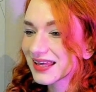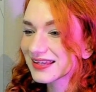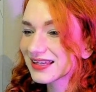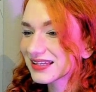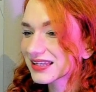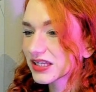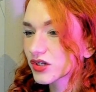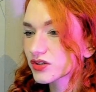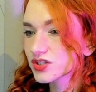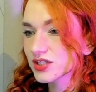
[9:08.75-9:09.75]
And then the
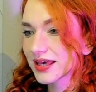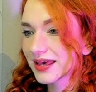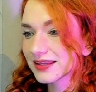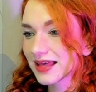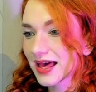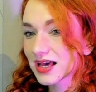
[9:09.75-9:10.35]
king on g8